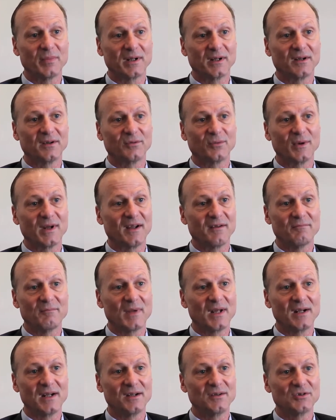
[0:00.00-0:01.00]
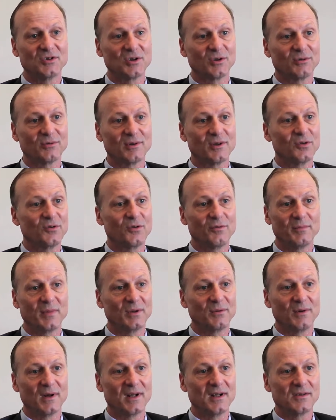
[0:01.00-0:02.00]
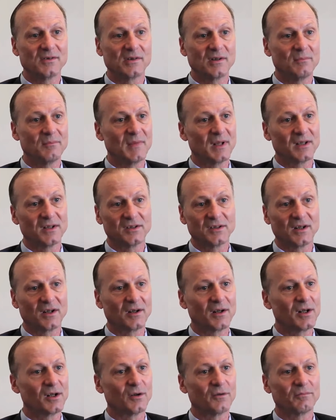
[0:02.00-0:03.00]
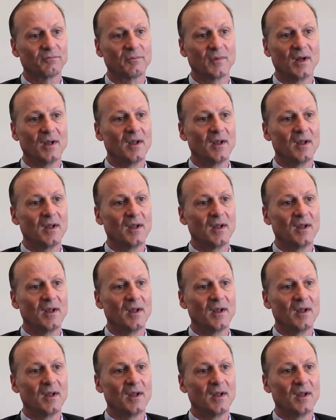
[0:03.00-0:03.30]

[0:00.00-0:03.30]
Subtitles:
because we have many children who have been raised in military or